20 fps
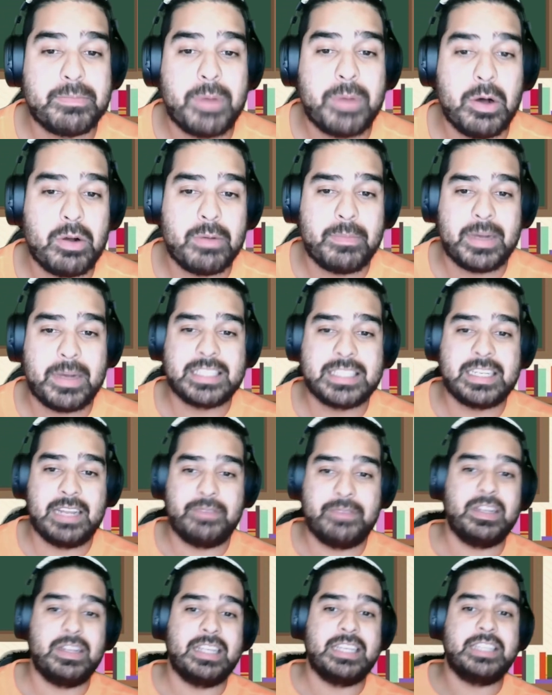Pokemon's
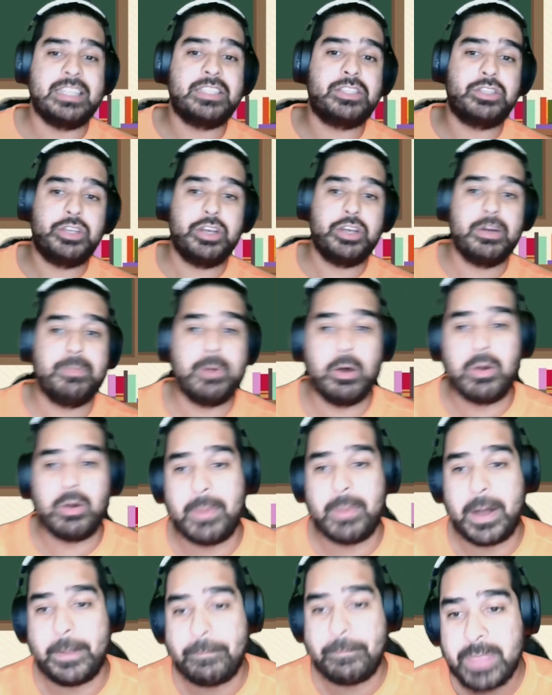level is to your
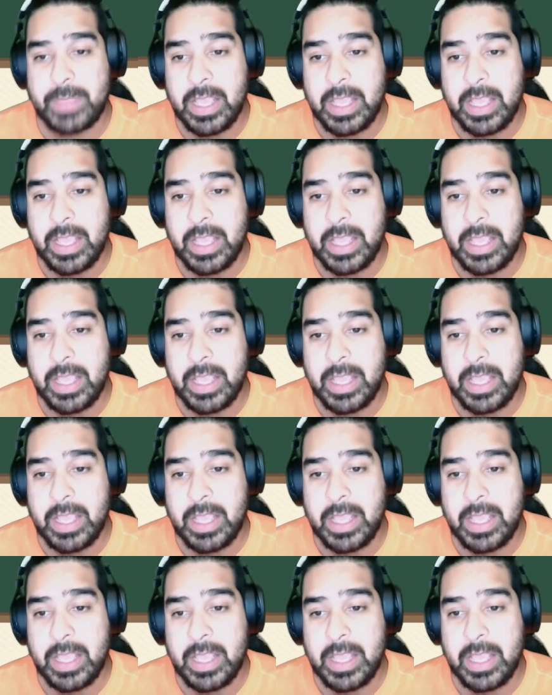Pokemon.